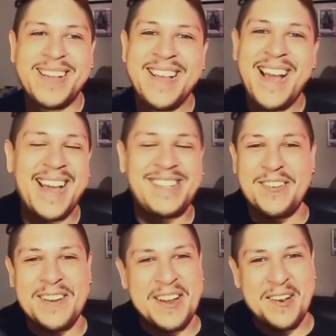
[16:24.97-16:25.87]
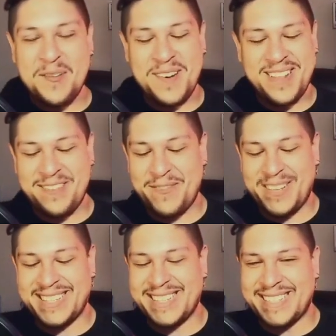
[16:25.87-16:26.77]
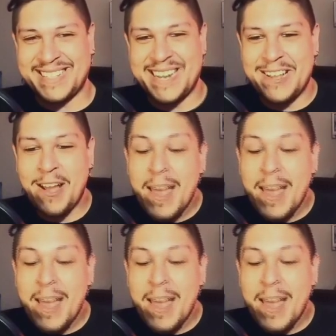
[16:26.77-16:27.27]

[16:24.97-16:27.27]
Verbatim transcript: I don't know where like, this is going to go.